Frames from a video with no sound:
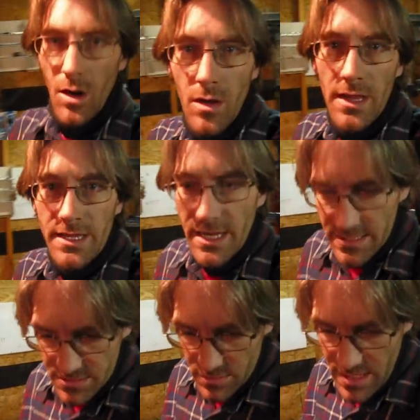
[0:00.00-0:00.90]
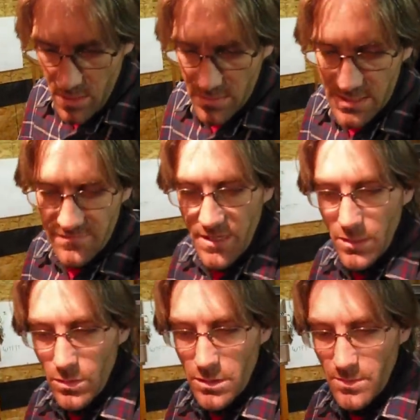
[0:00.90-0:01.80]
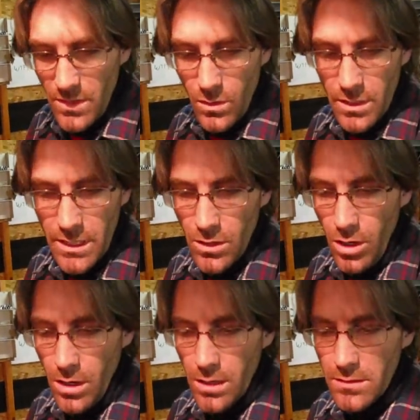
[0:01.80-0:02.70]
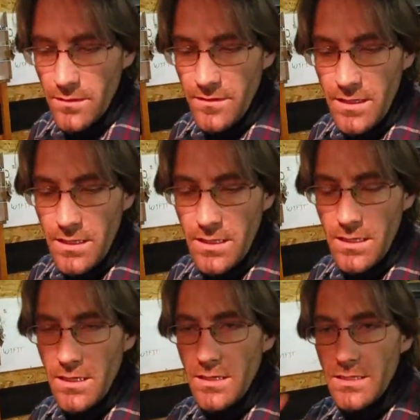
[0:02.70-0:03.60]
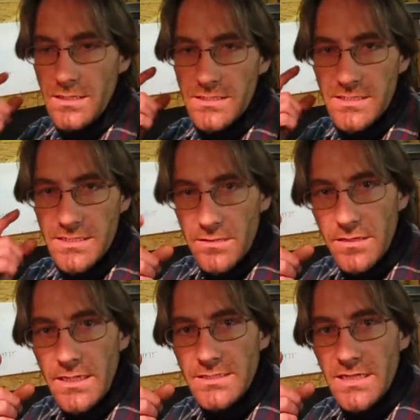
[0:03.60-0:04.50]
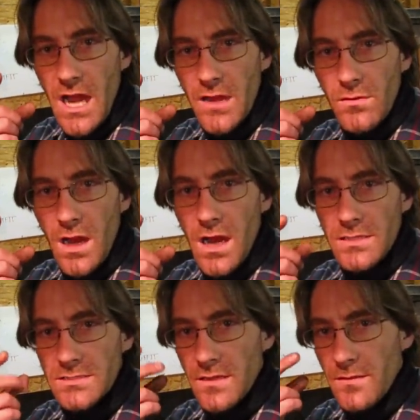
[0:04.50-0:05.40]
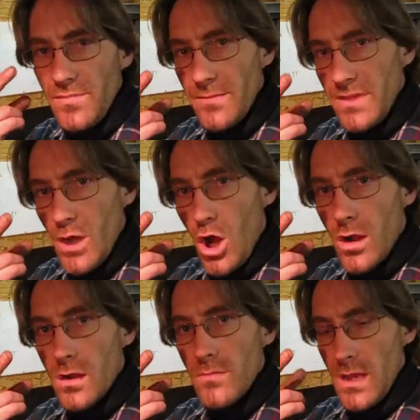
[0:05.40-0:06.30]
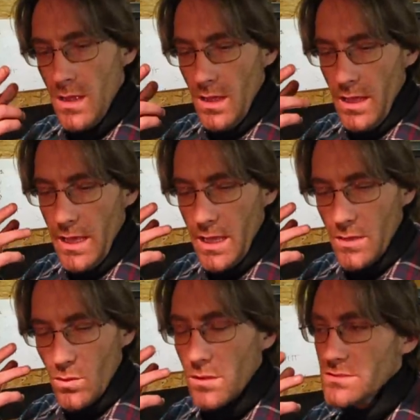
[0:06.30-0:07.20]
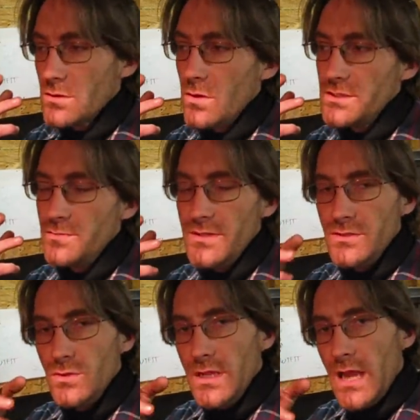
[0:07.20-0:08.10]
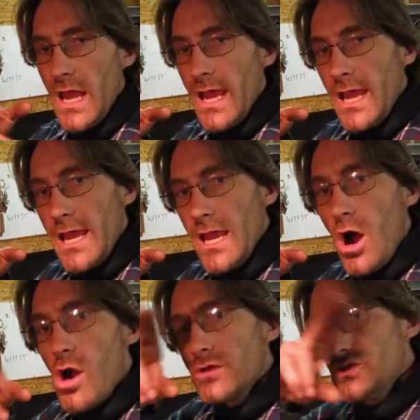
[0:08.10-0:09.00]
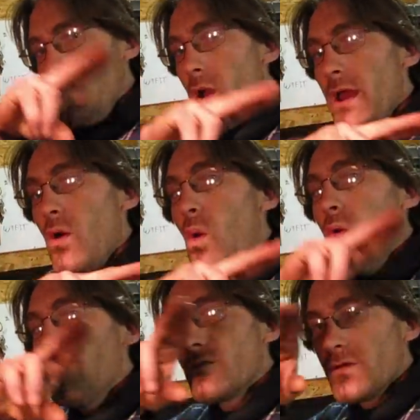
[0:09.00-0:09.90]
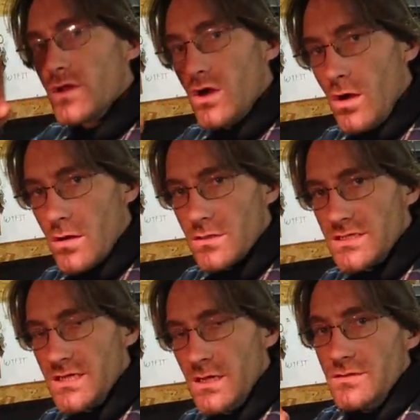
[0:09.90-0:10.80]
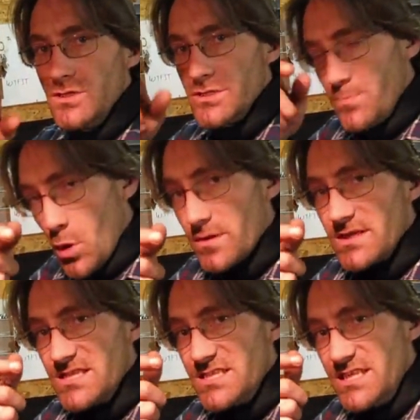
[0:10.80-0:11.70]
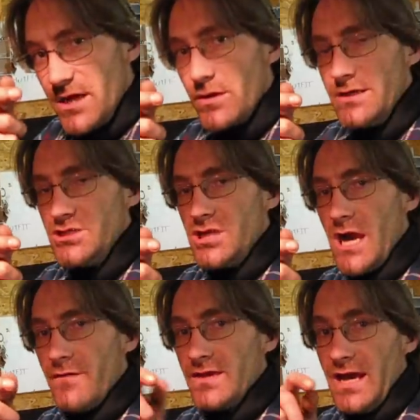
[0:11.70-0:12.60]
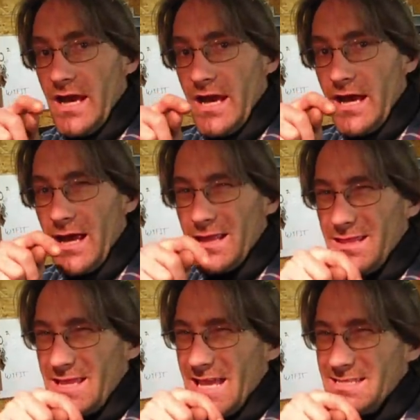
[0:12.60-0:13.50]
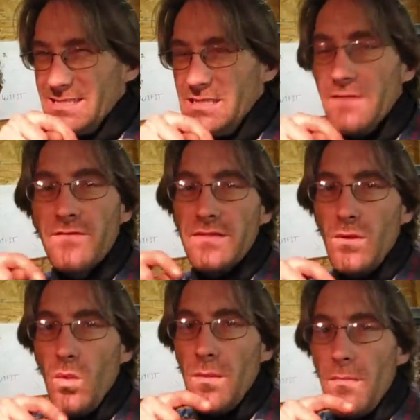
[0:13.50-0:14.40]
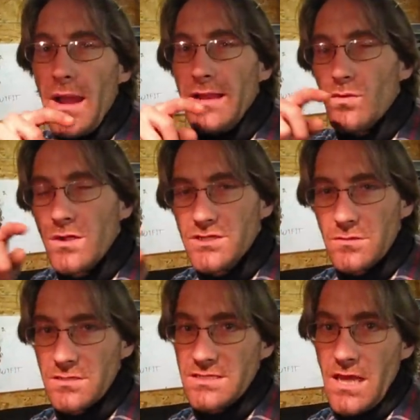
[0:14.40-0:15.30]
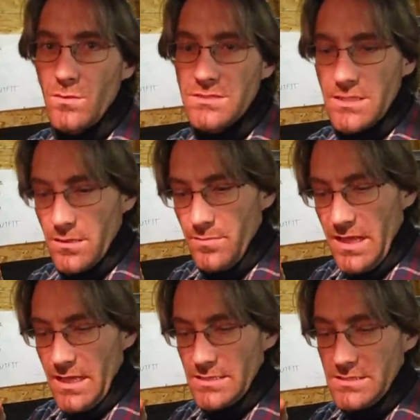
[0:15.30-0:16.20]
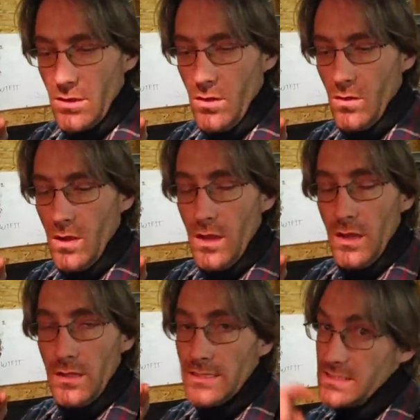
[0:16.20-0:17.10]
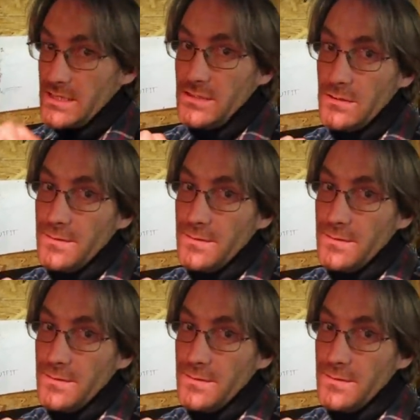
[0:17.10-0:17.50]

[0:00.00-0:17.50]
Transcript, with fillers: Alright guys, so now in this video we're going to be working on the steering tie rods, the pitman arm, and we're also going to be doing a archway over the cart to support the steering shaft, and that's different than what my original design was going to be. So let's get to